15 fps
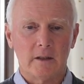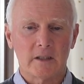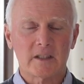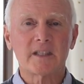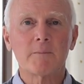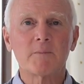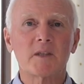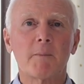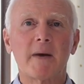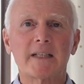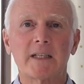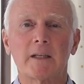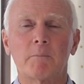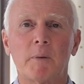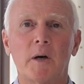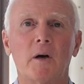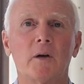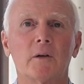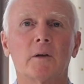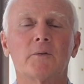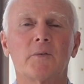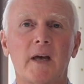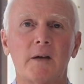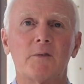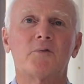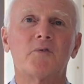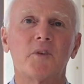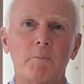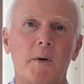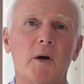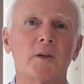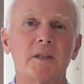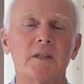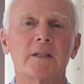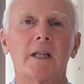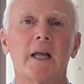a symptomatic part of everybody's